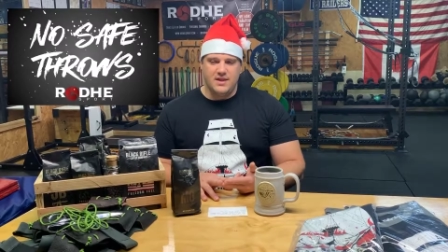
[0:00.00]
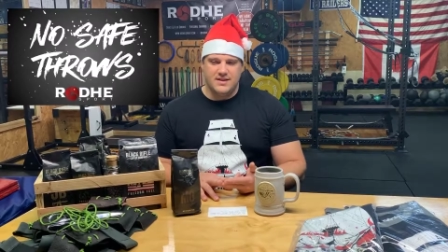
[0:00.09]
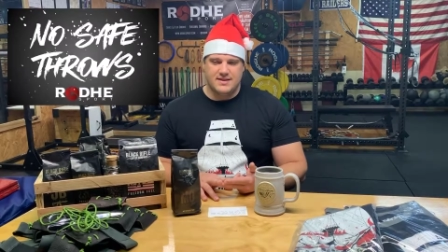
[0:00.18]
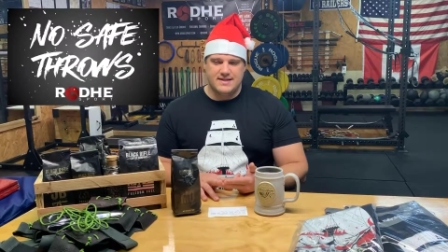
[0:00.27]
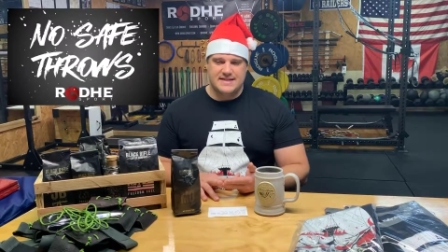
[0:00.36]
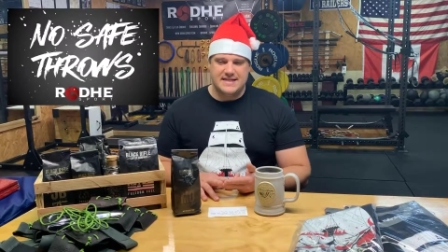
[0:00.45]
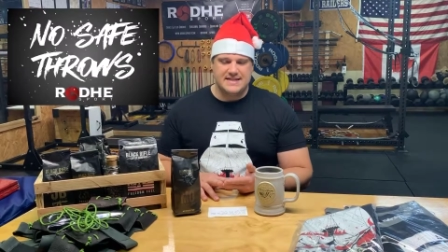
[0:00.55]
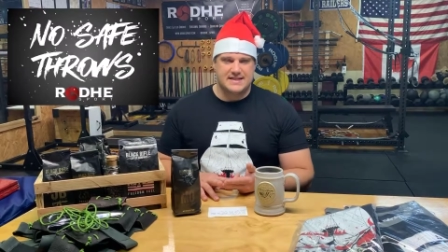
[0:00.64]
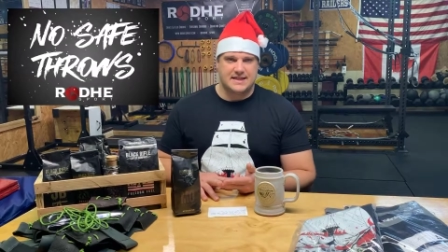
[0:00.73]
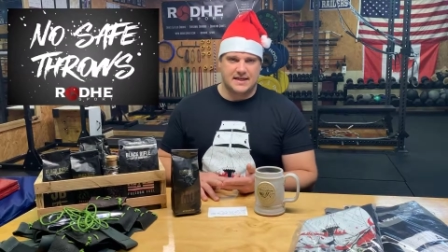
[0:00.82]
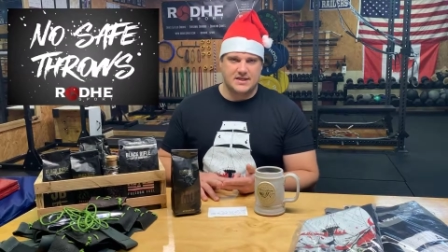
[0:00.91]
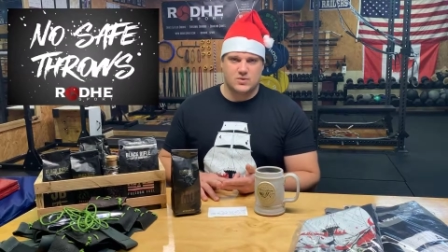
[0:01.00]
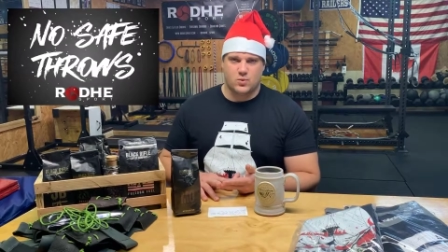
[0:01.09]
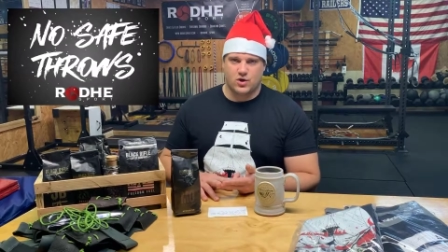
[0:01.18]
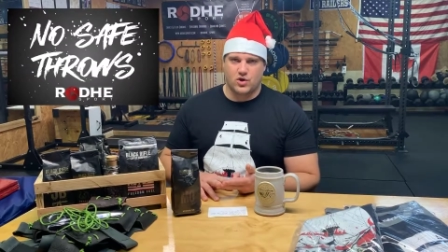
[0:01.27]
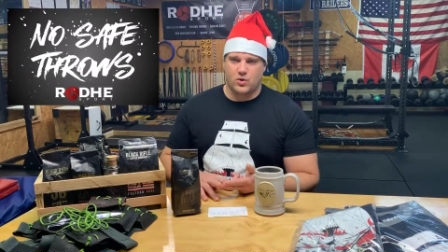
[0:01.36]
the discus,
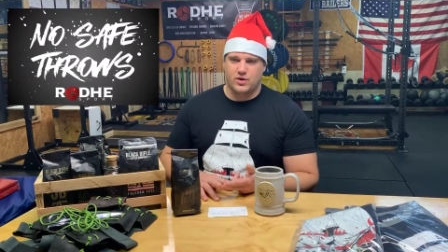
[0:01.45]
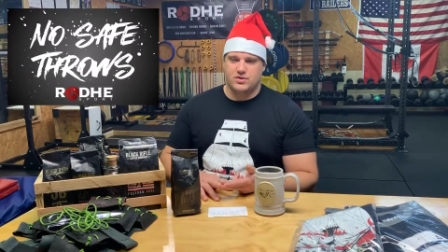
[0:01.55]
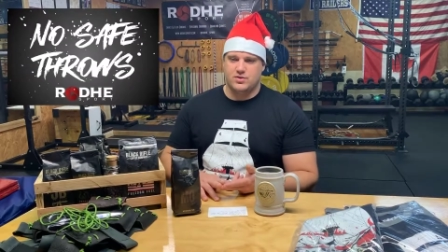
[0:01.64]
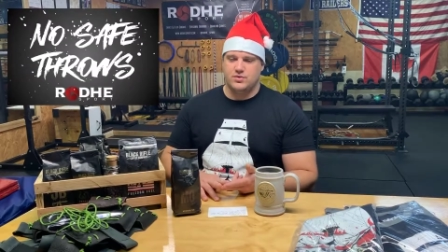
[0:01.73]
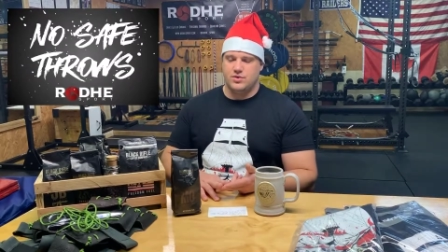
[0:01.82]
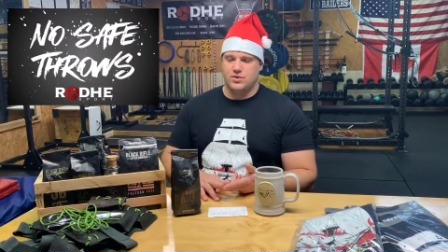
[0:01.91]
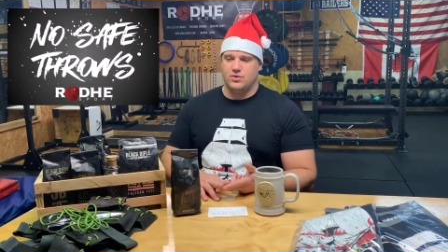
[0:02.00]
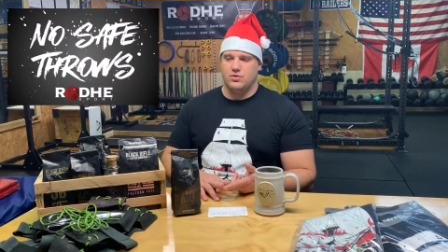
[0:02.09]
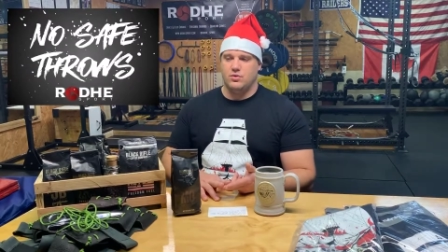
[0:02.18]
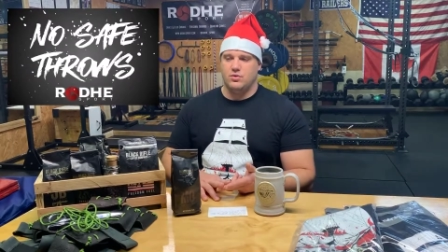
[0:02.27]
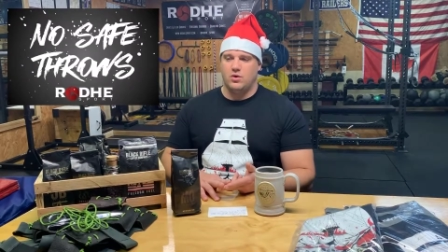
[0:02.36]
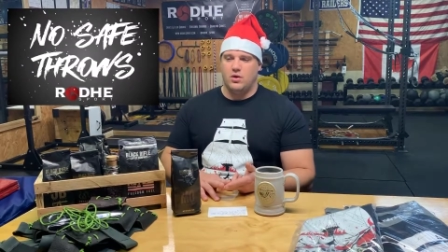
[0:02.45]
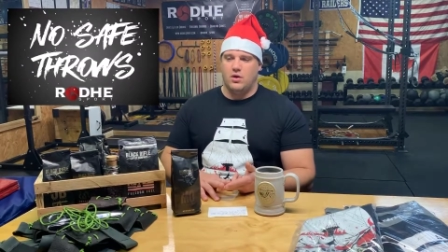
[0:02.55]
we're going to do,